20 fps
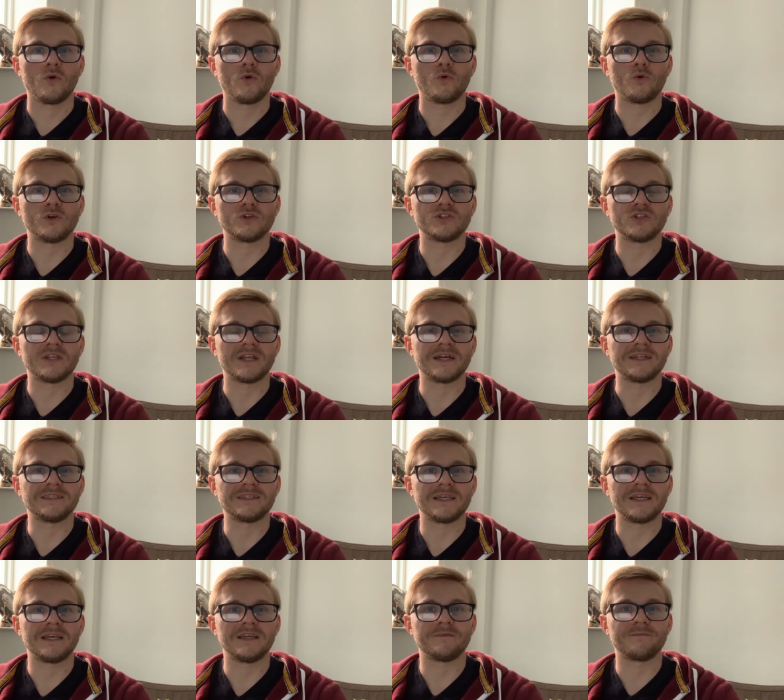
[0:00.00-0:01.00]
Question
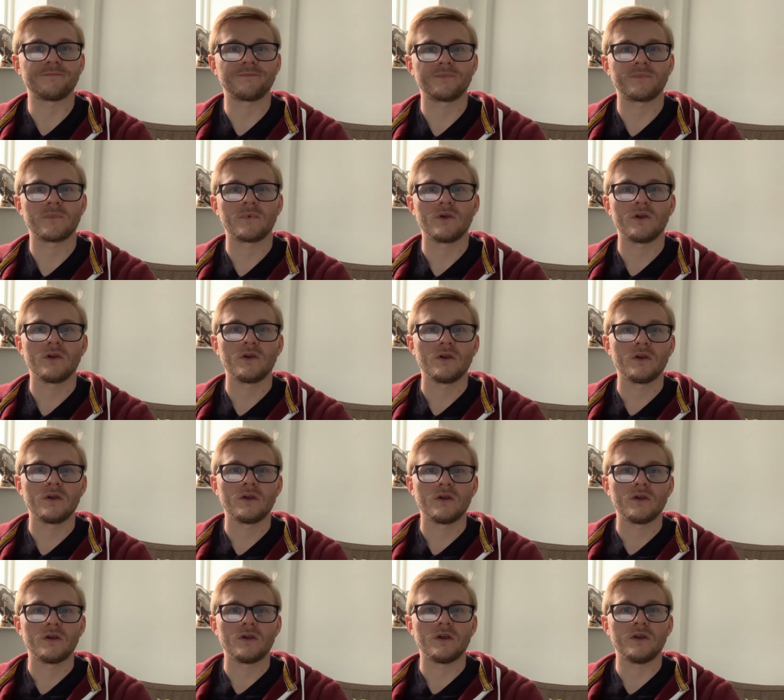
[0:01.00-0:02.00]
19.
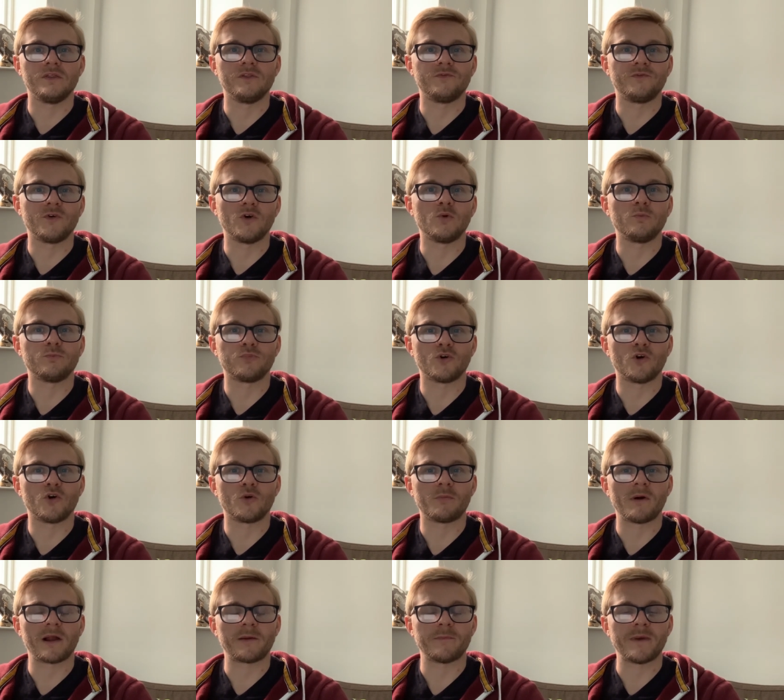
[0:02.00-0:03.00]
In the film
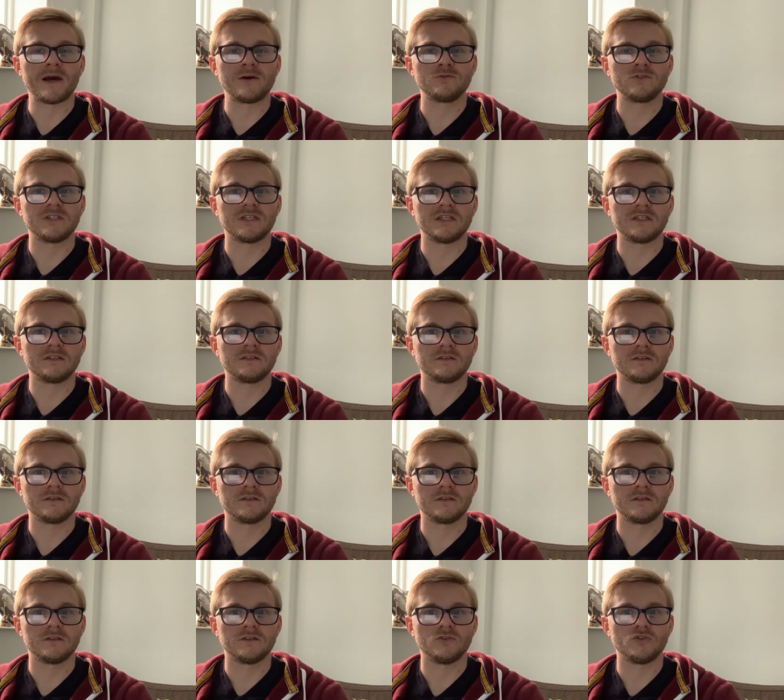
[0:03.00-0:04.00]
Brokeback Mountain,
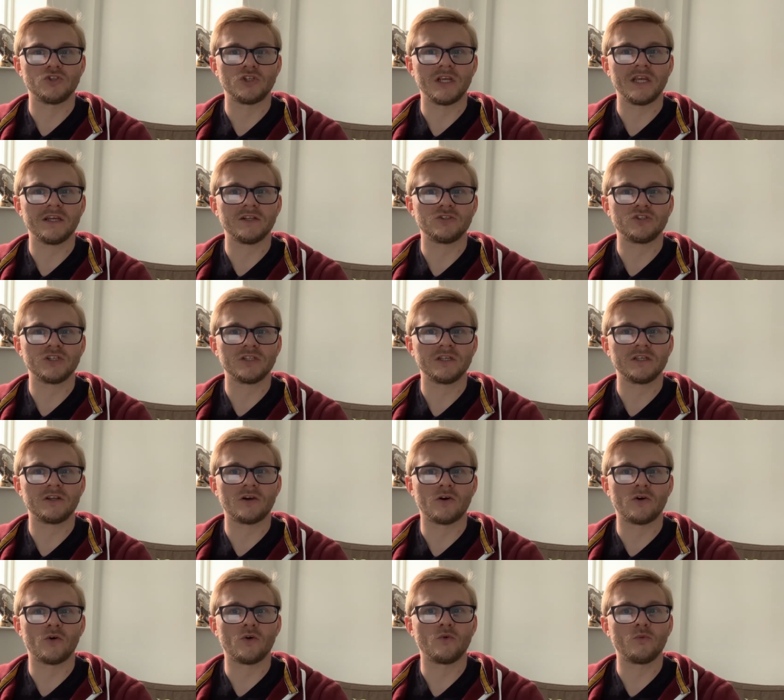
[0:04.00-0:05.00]
Jake
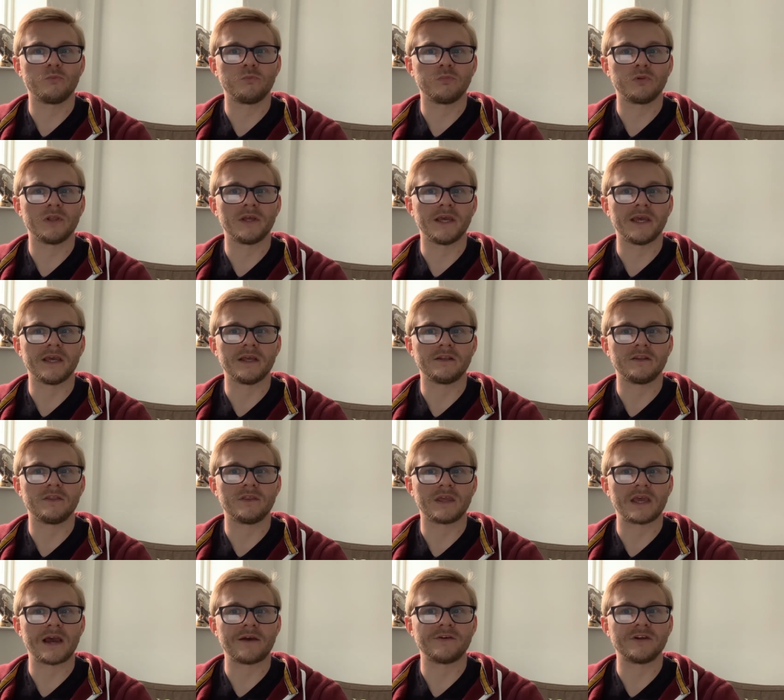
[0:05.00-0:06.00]
Gyllenhaal played the
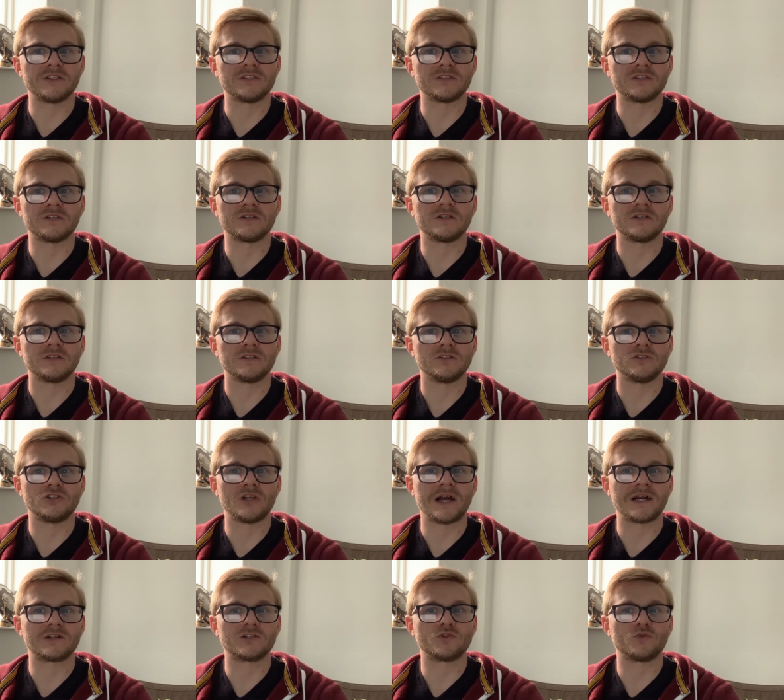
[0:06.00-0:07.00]
character
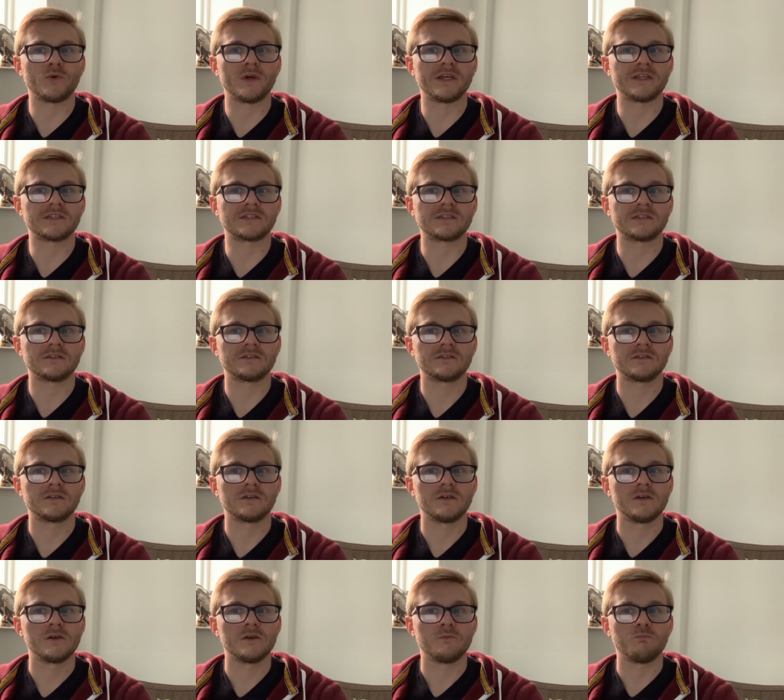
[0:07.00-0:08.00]
Jack Twist,
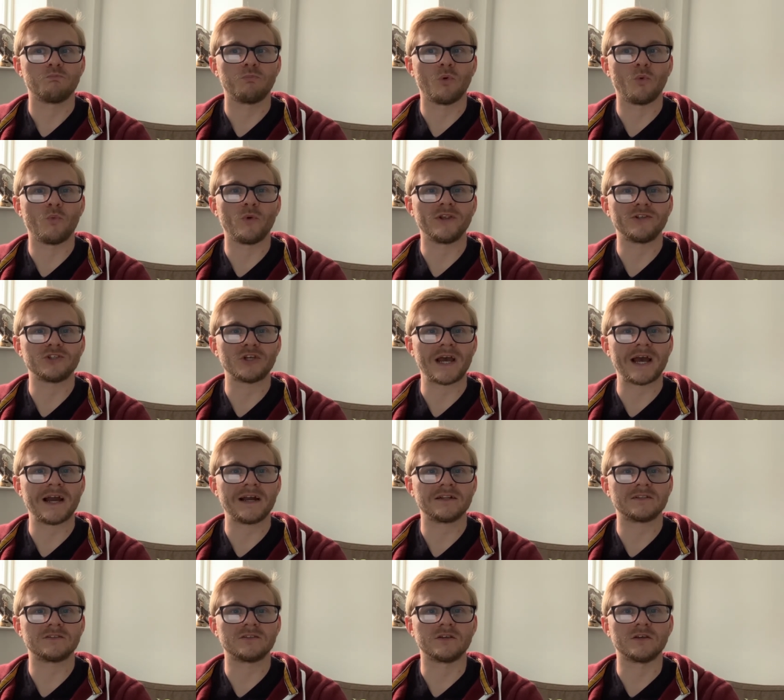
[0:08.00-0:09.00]
but which
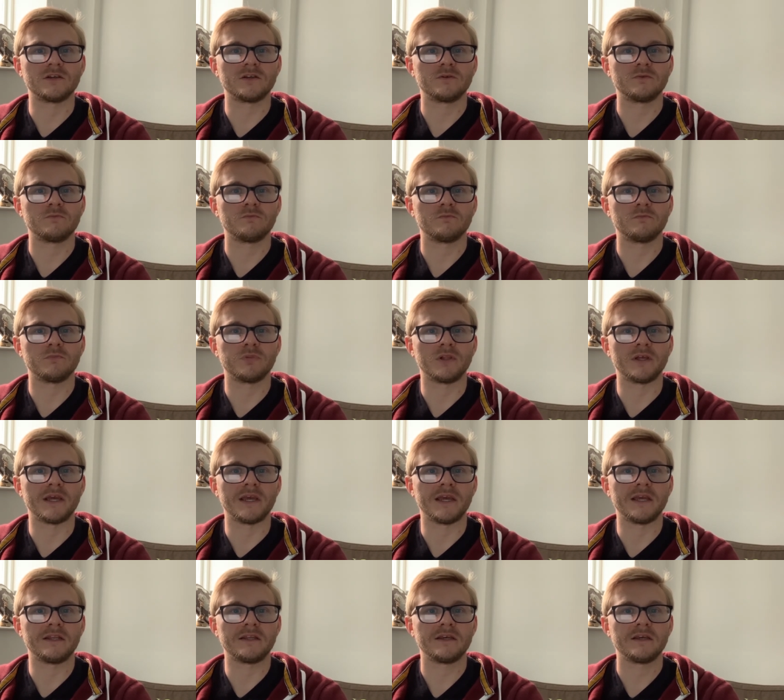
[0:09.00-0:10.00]
actor
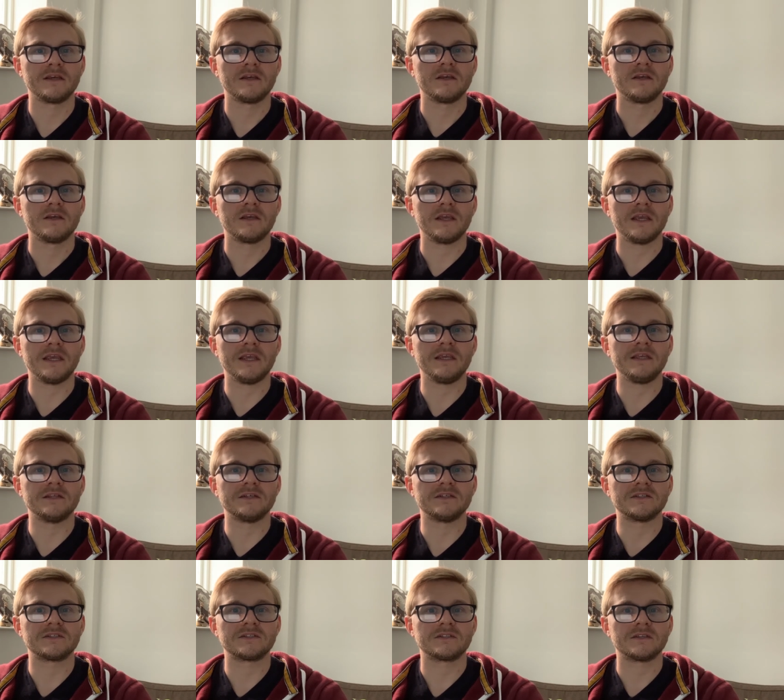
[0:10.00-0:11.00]
played
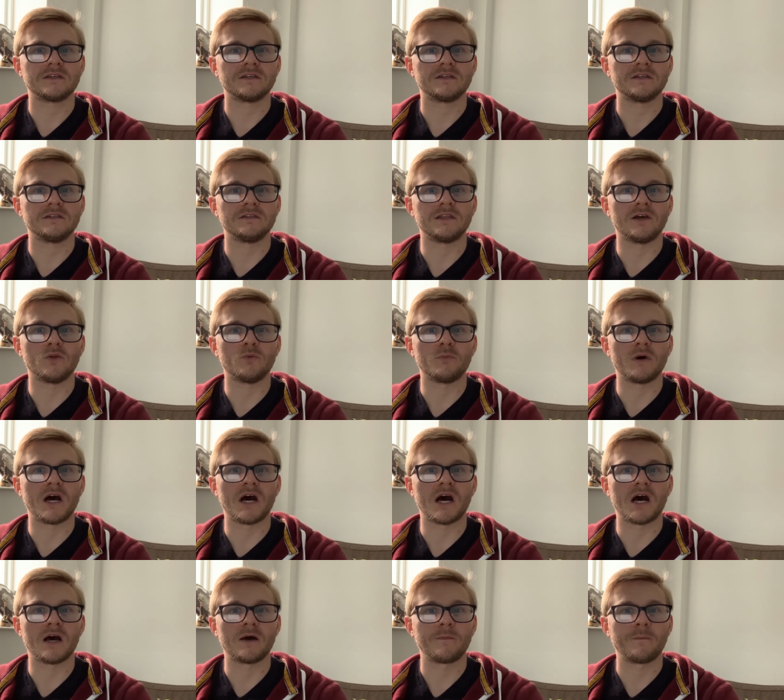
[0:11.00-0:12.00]
Enos Del
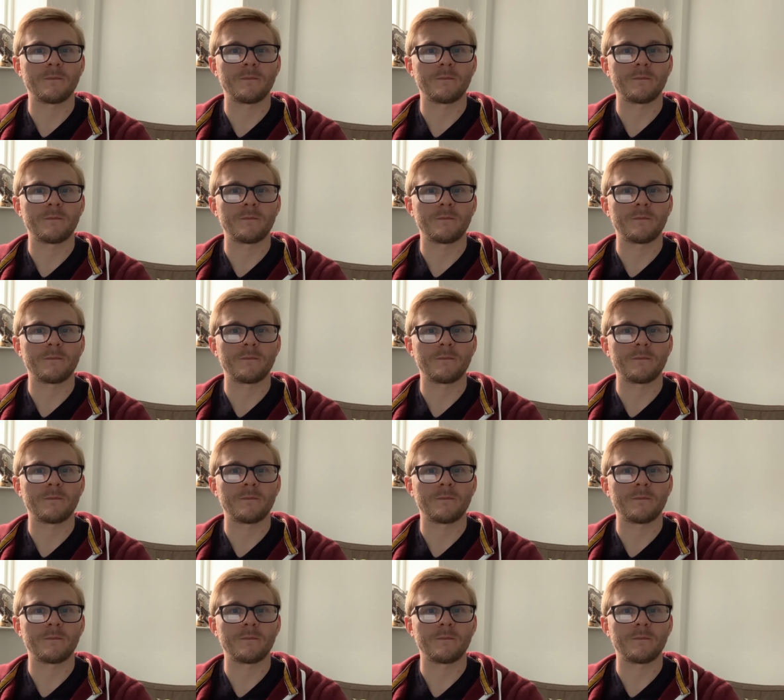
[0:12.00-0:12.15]
Mar?